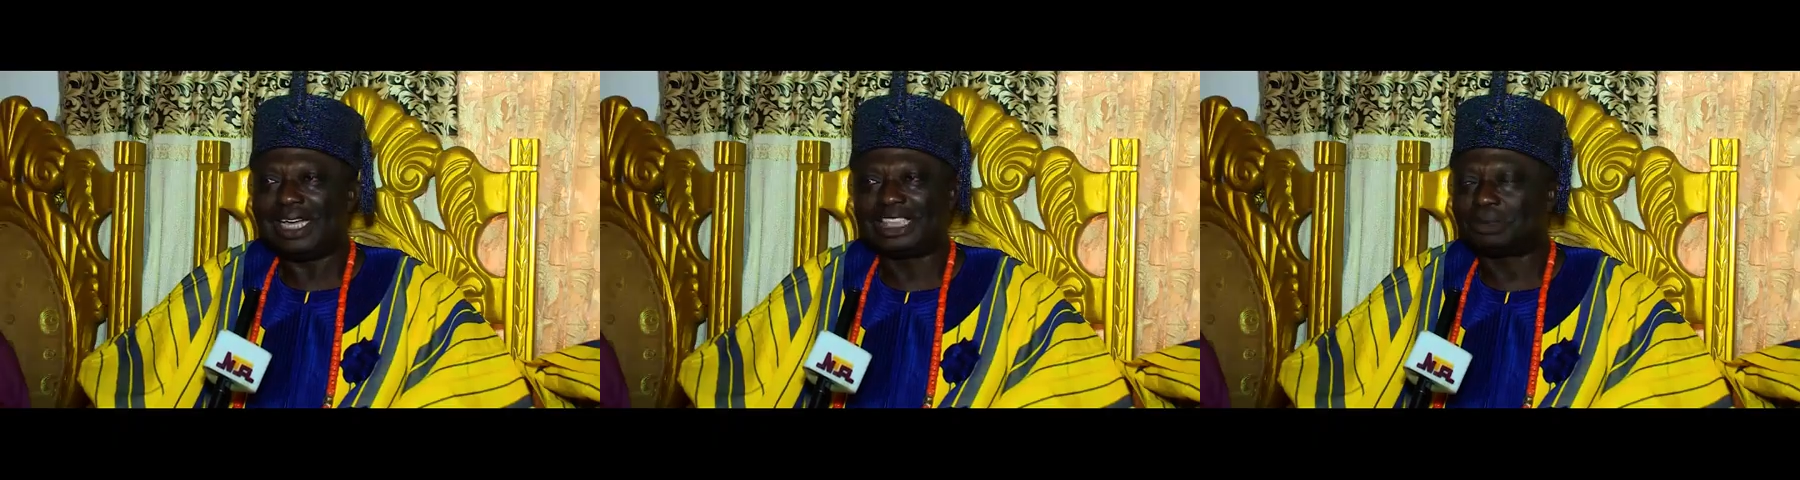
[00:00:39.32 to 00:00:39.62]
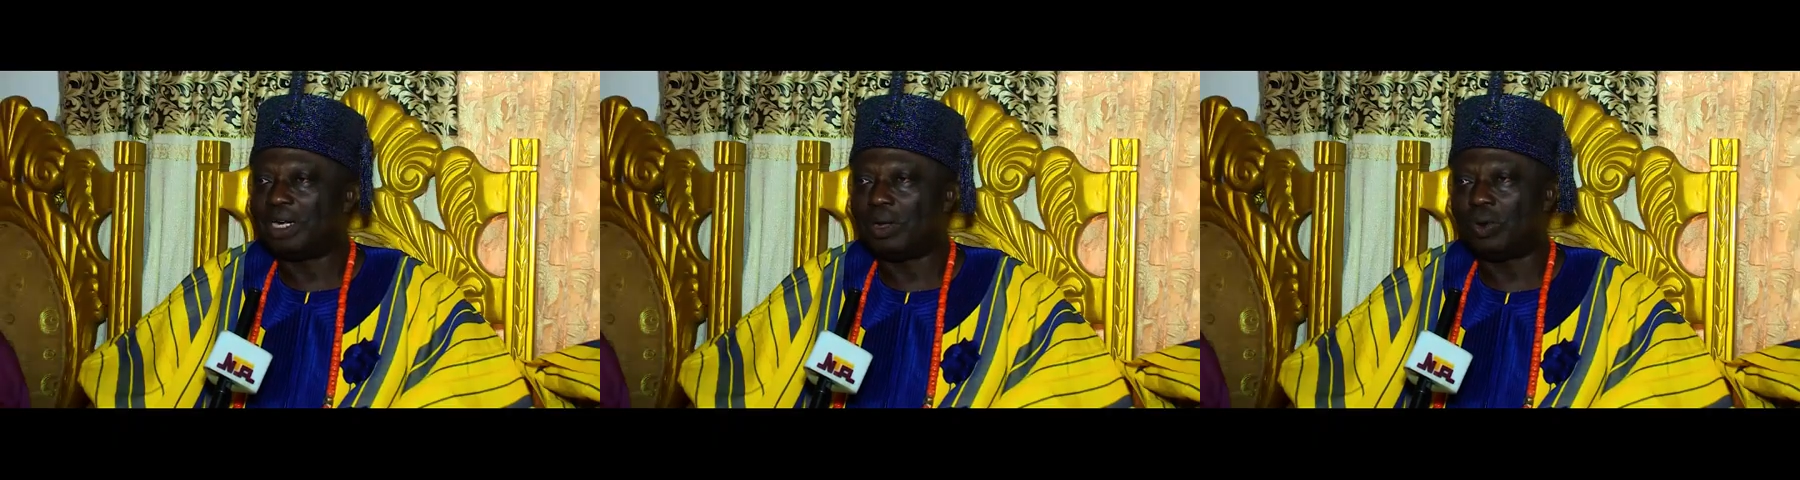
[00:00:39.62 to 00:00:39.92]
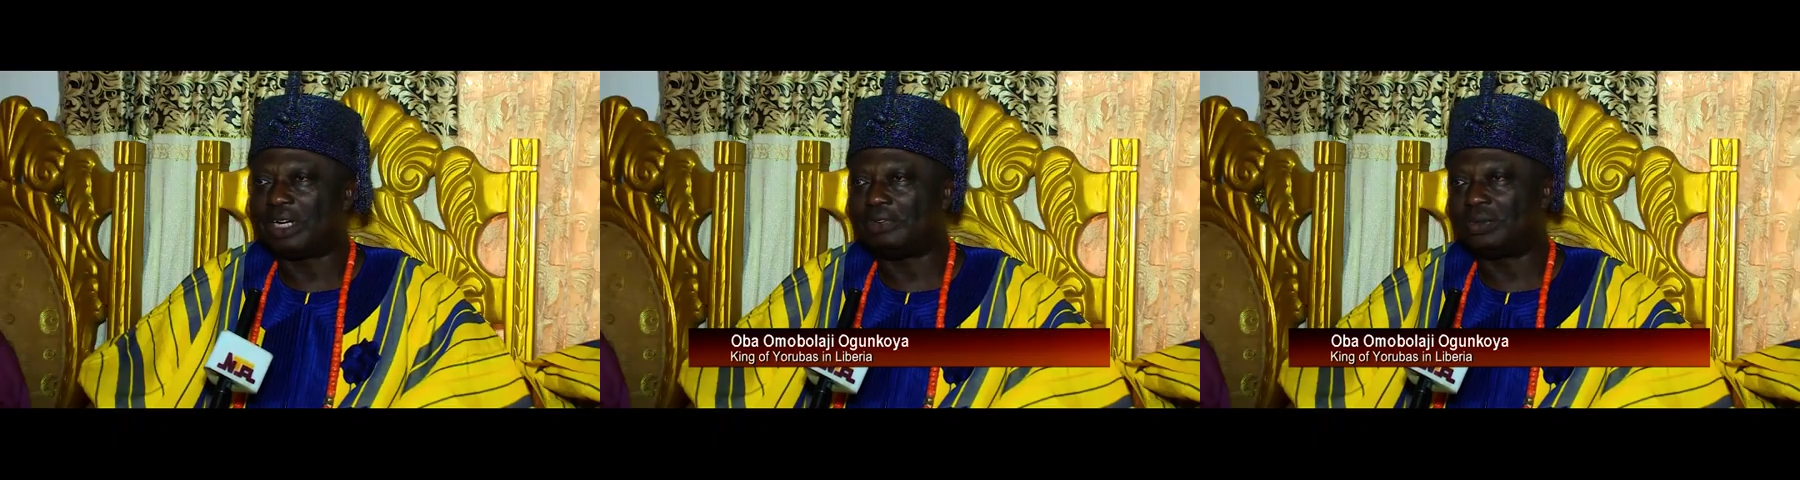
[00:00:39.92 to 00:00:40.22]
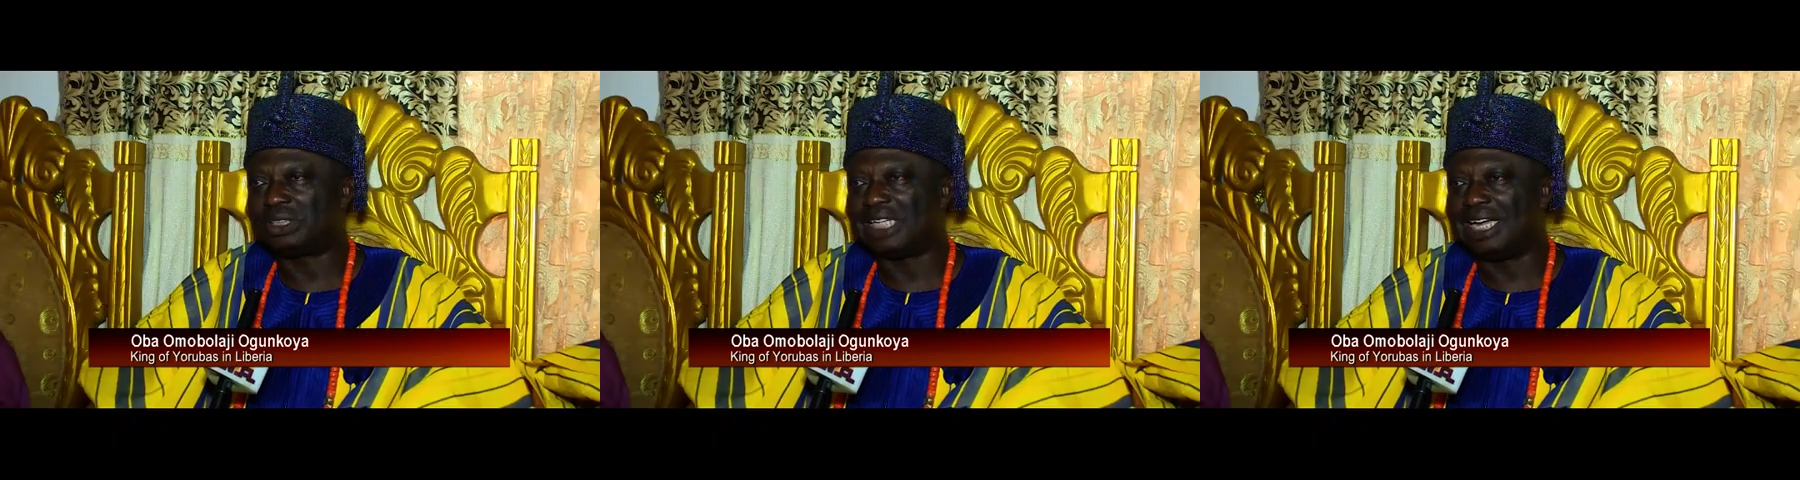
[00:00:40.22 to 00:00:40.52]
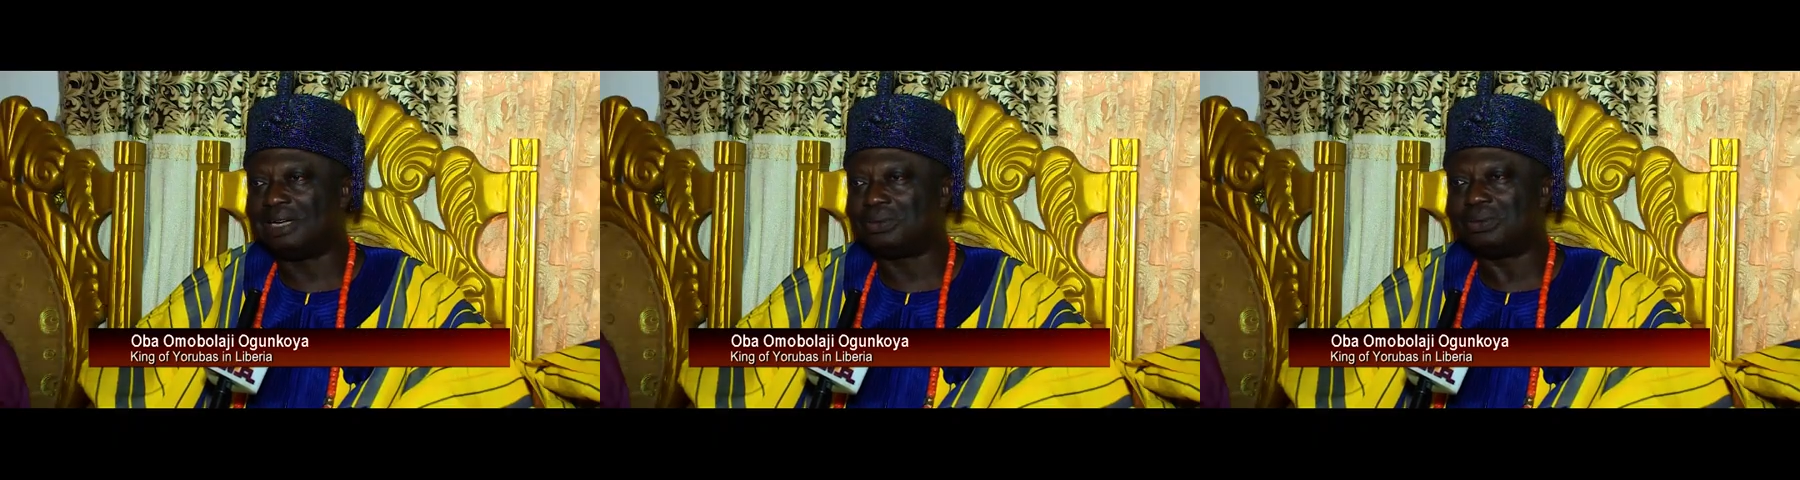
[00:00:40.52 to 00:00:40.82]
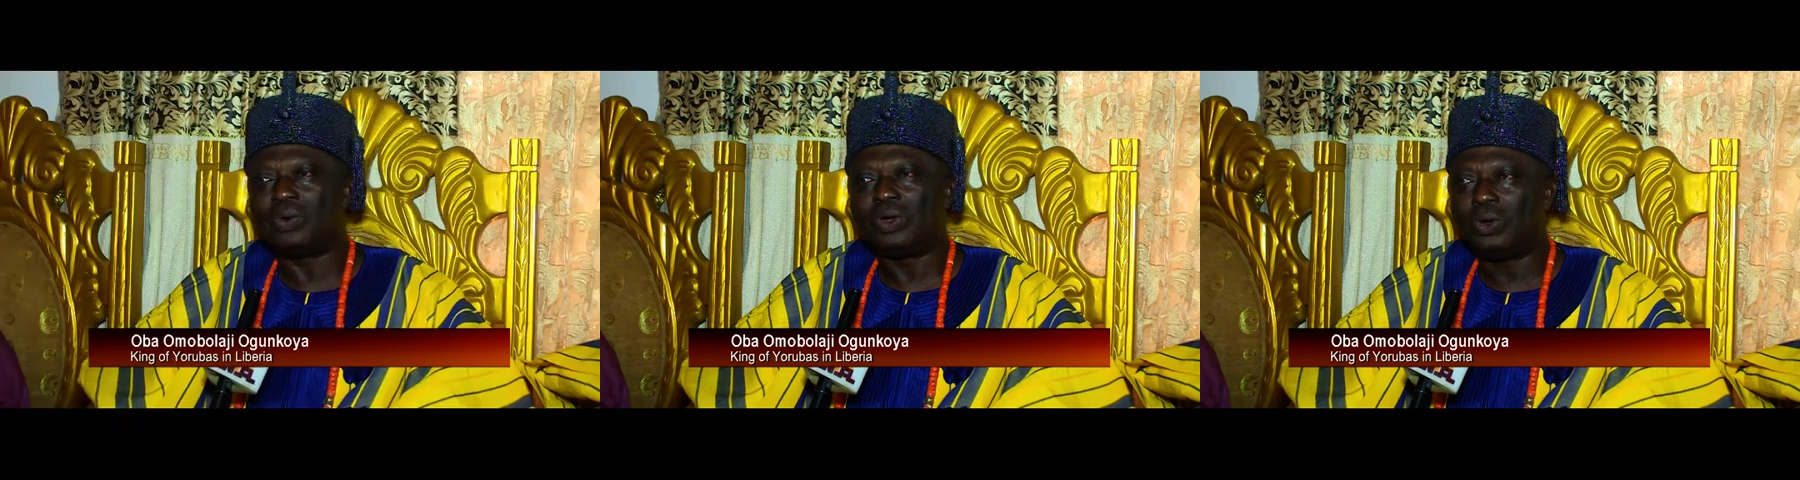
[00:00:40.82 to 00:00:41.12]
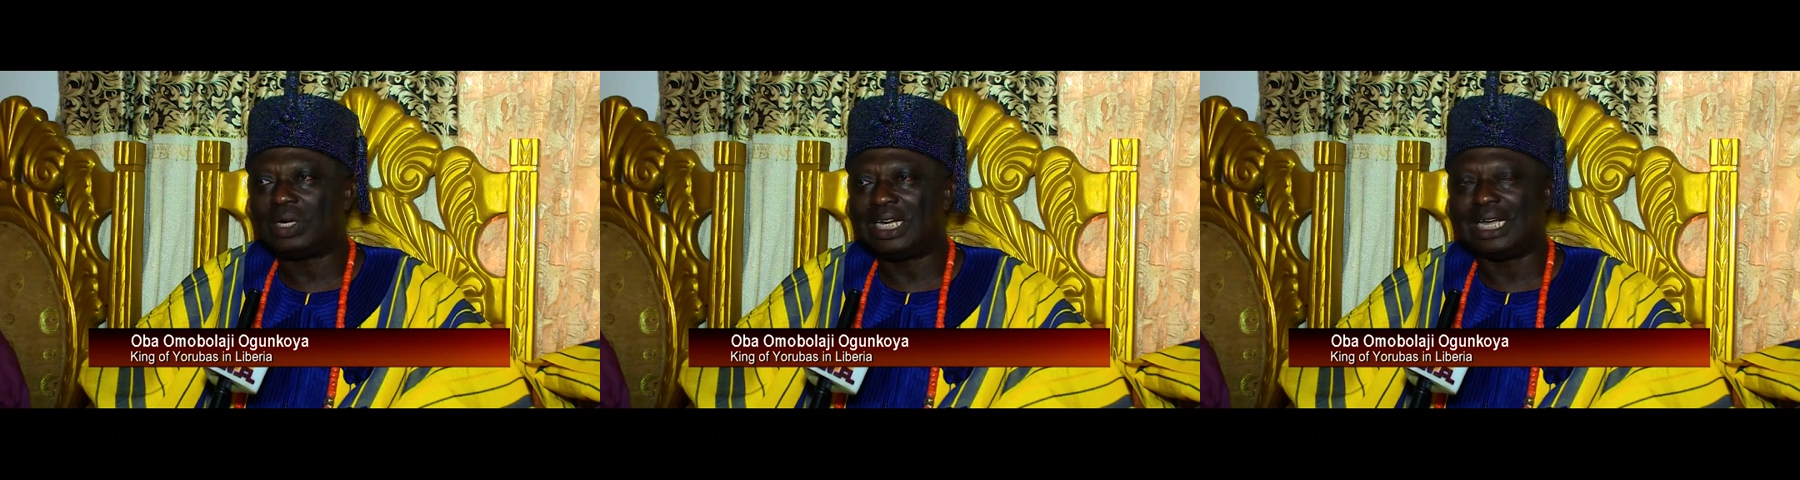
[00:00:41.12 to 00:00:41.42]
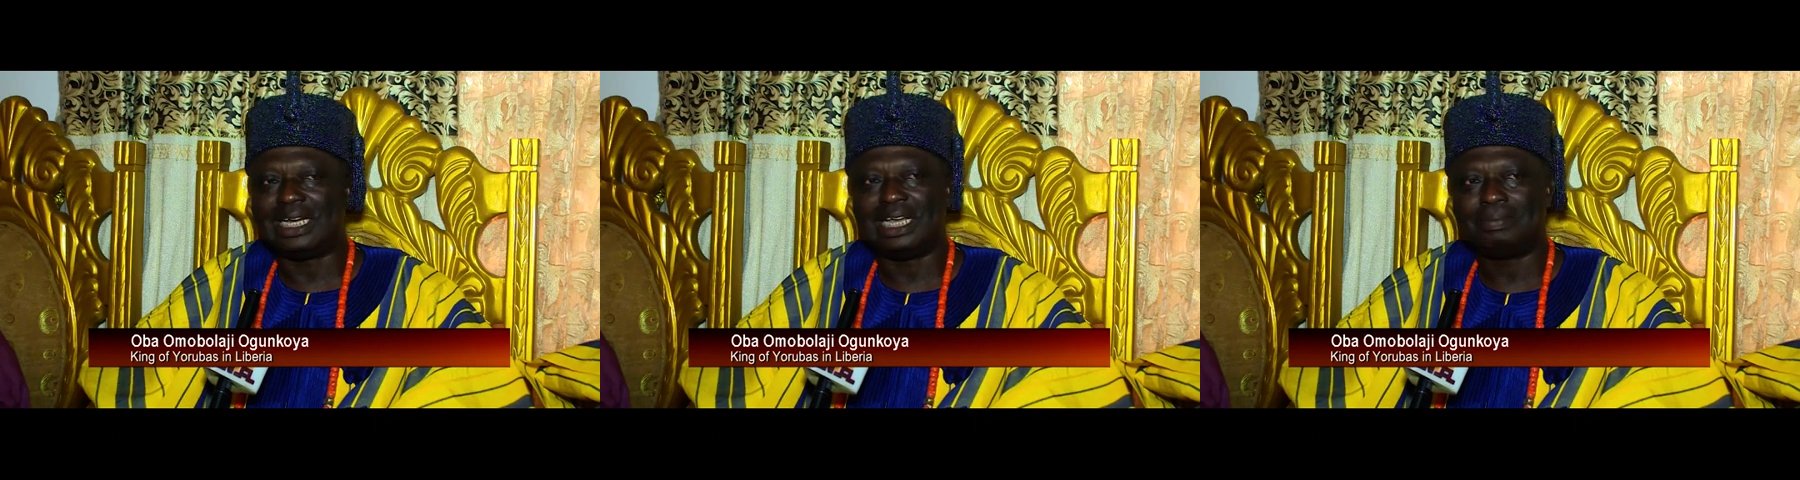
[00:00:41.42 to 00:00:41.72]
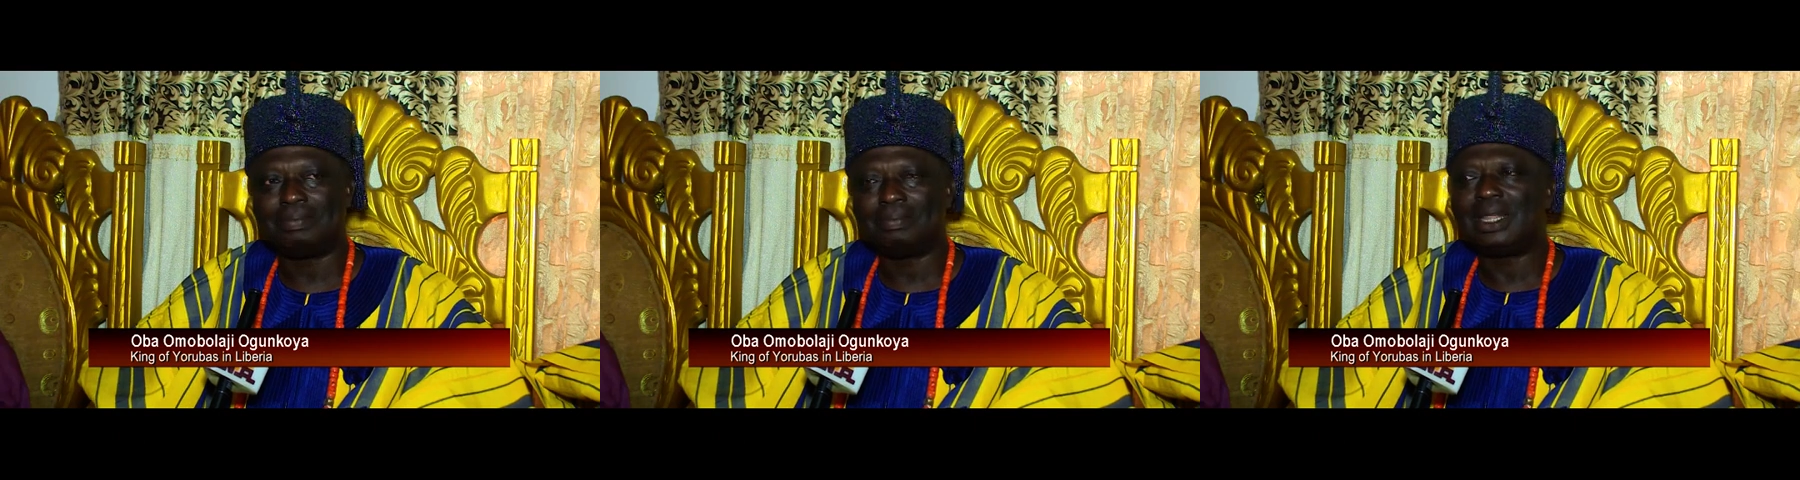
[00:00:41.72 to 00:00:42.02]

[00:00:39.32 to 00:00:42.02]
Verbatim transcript: It's been a wonderful time looking at them,